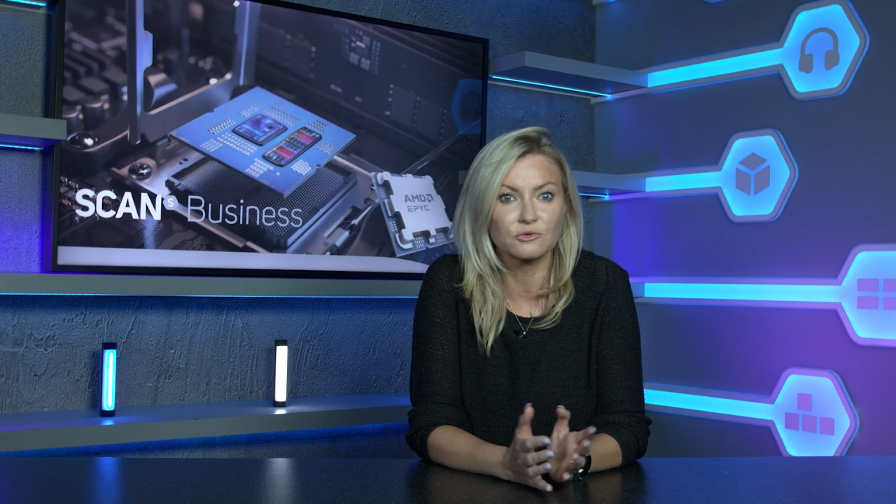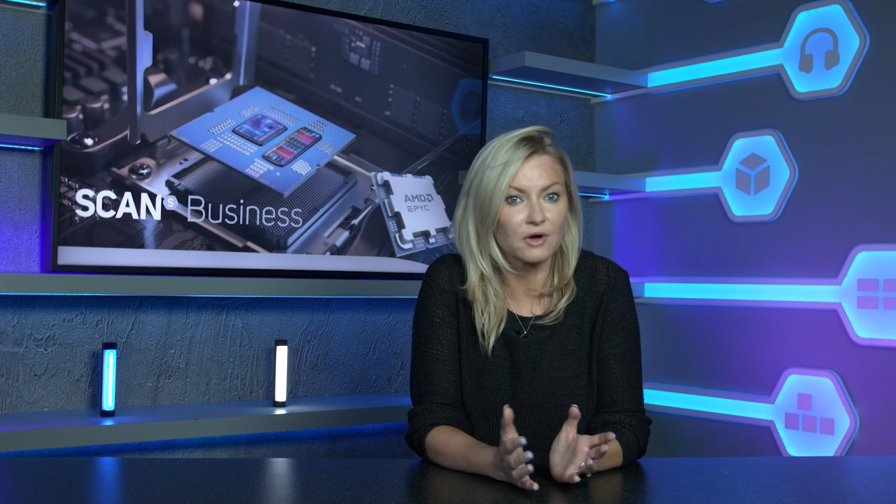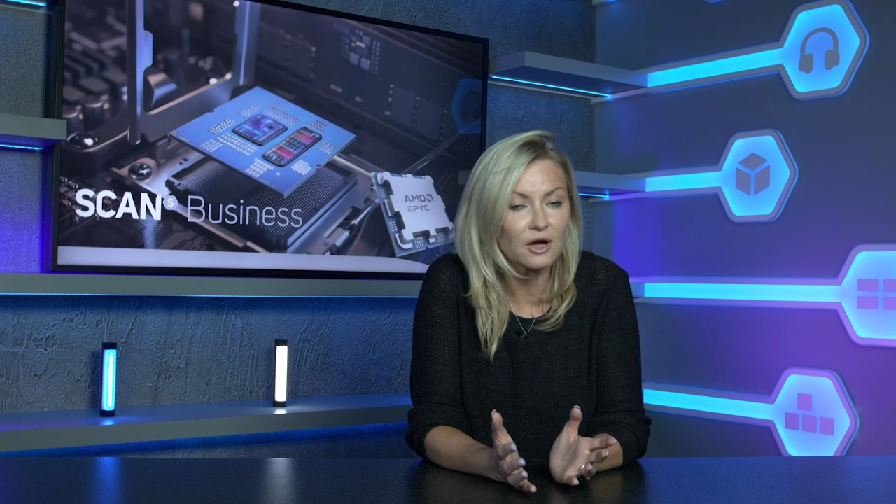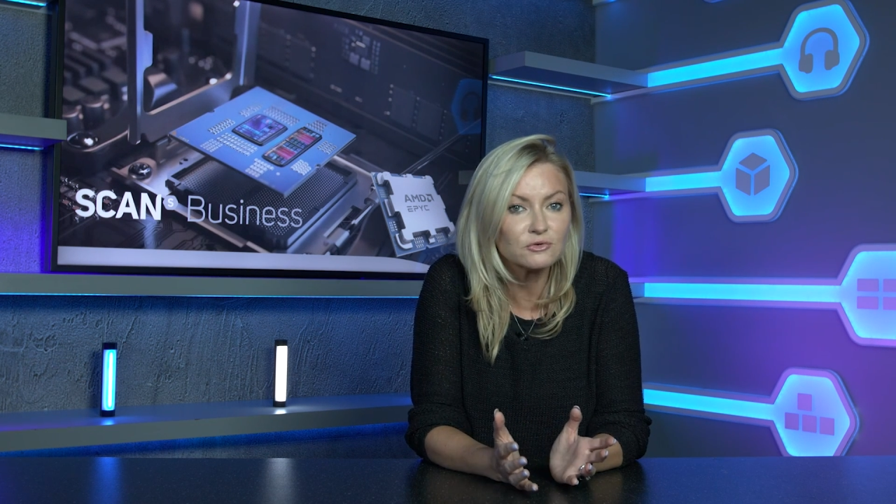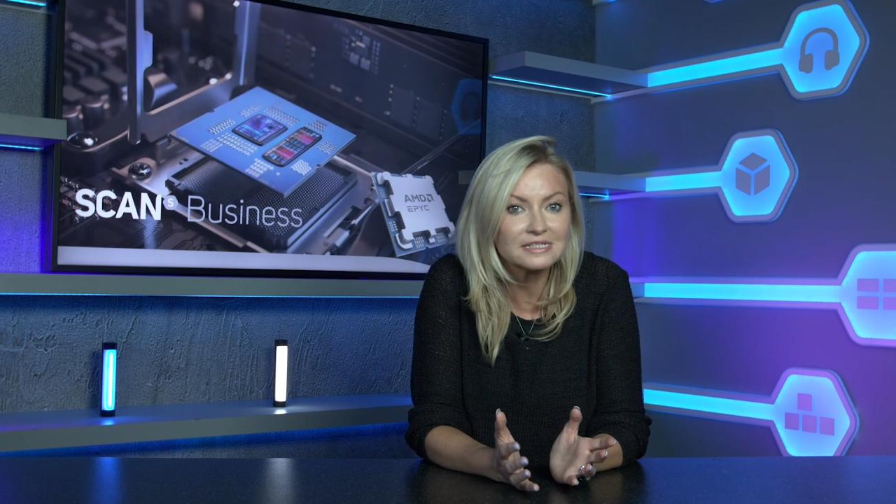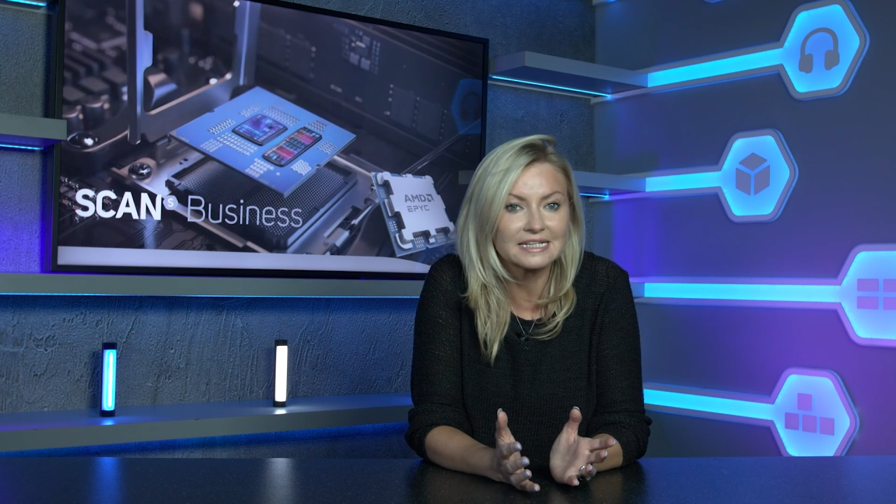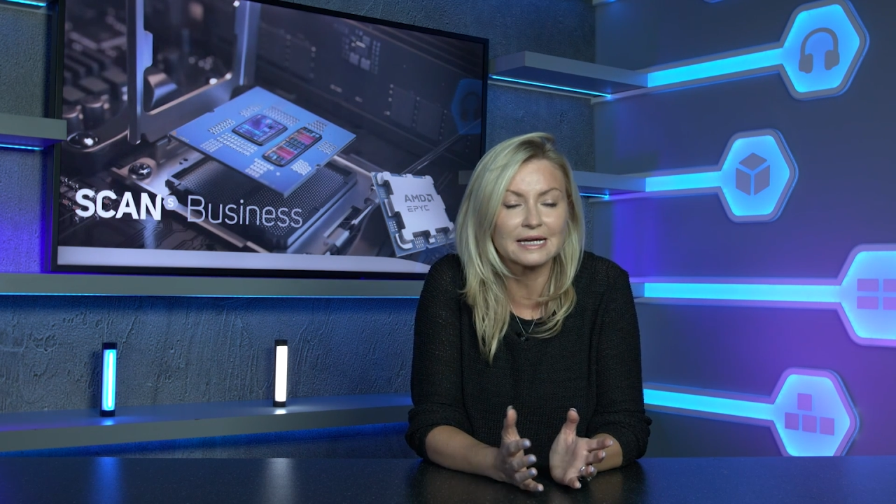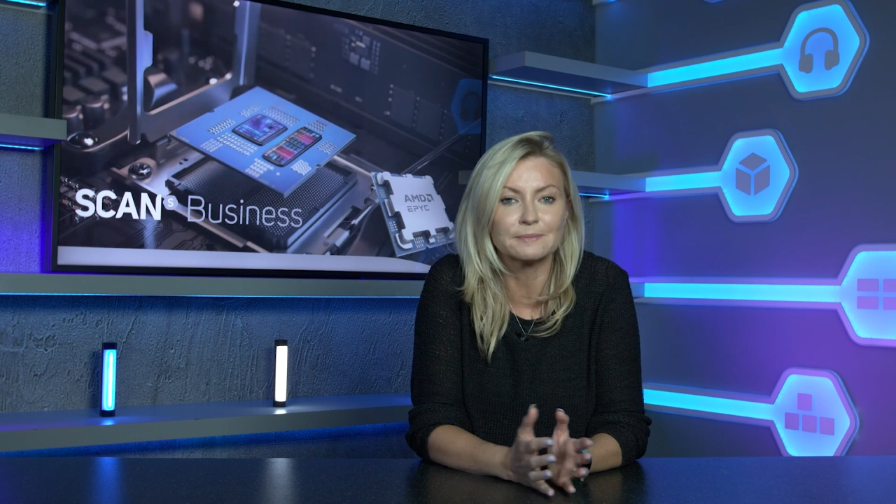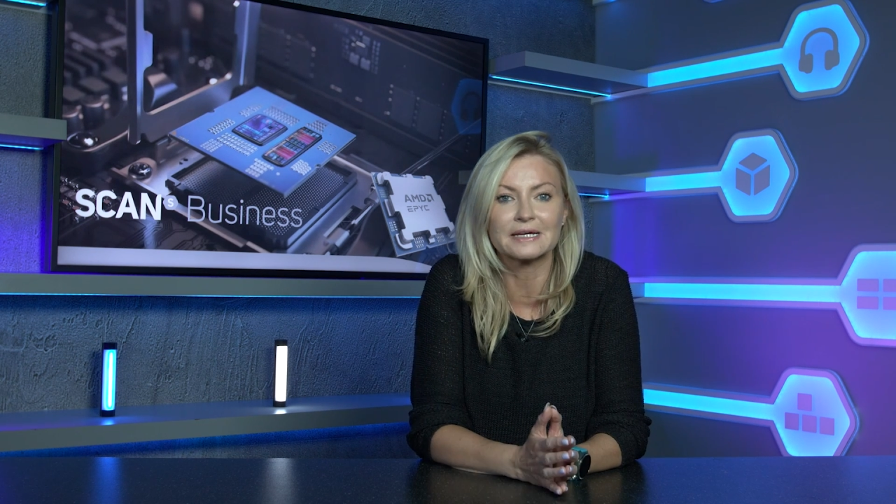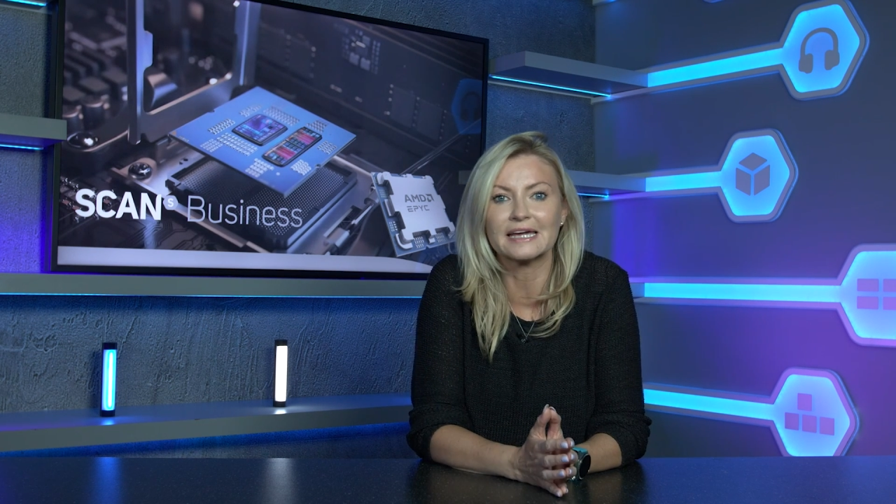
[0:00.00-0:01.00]
or hosting
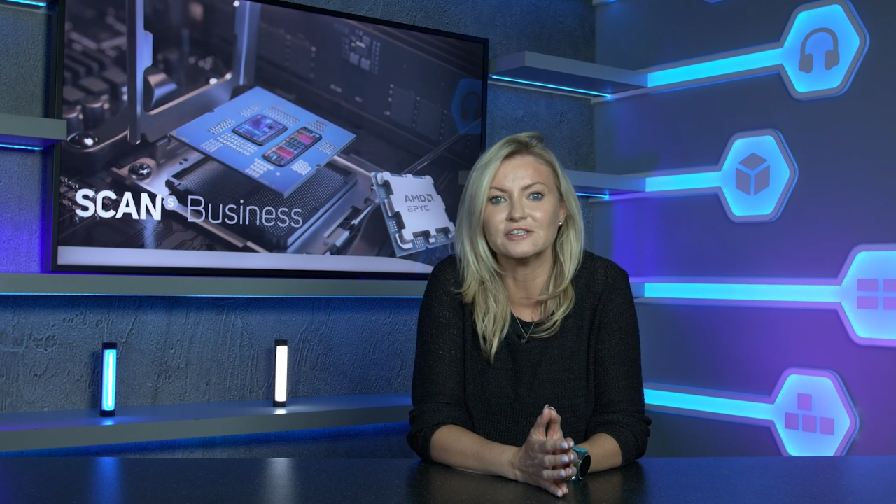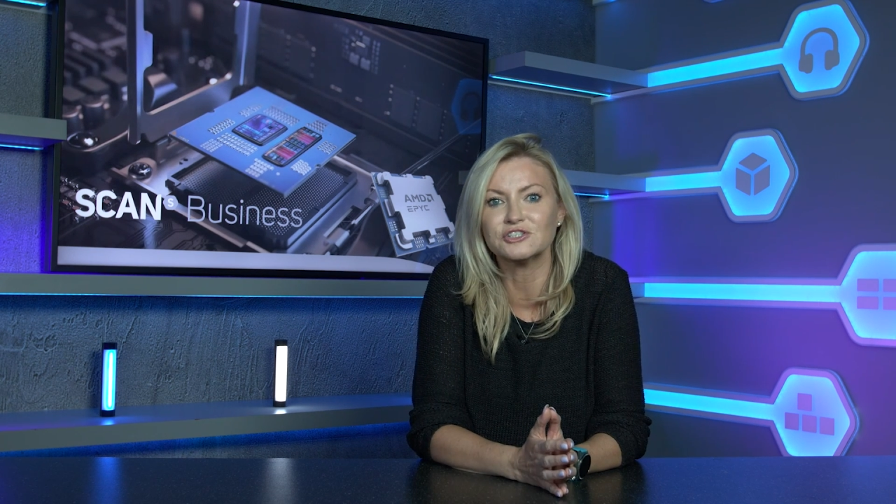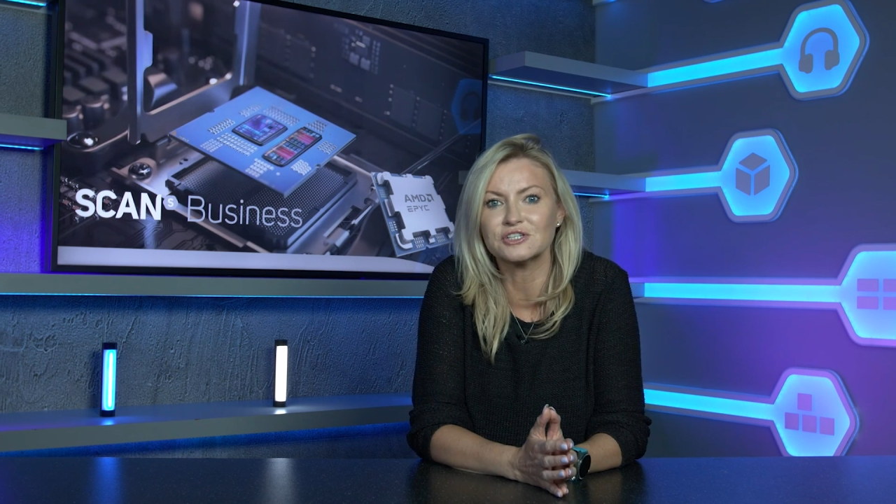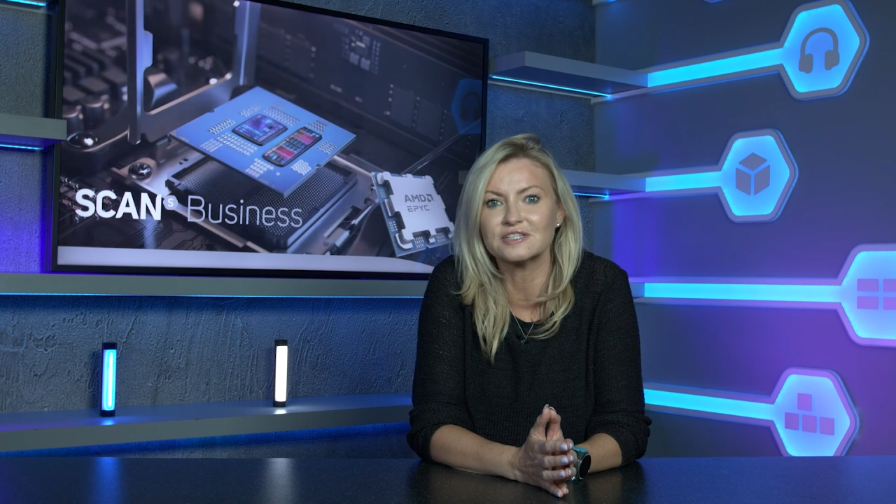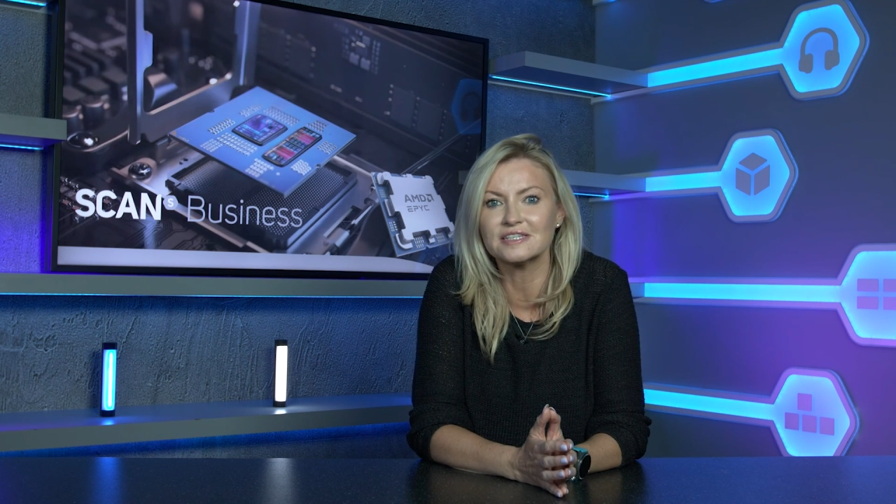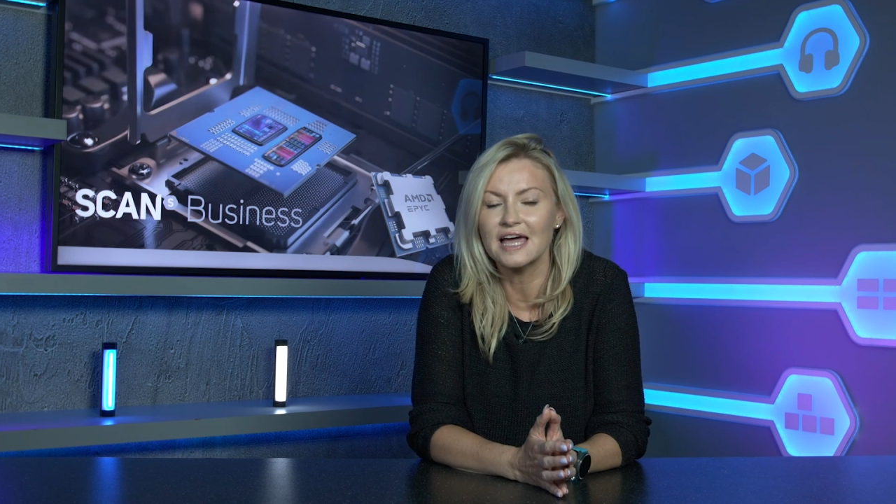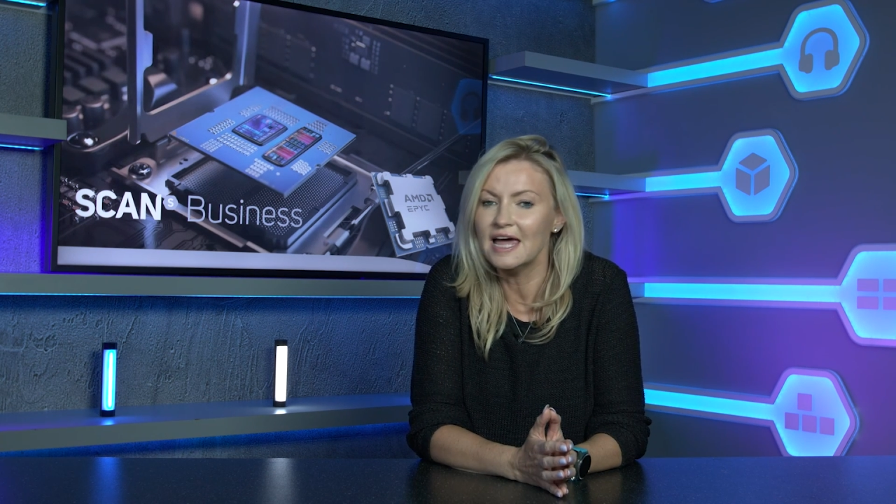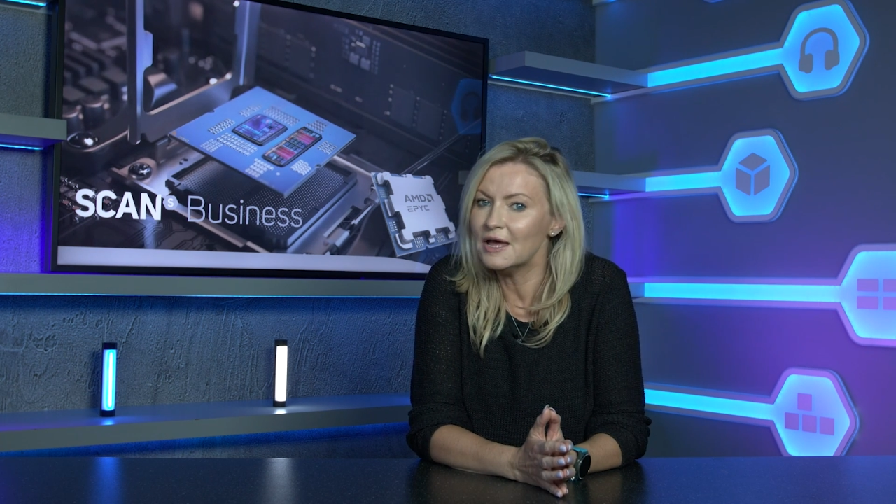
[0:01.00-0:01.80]
applications,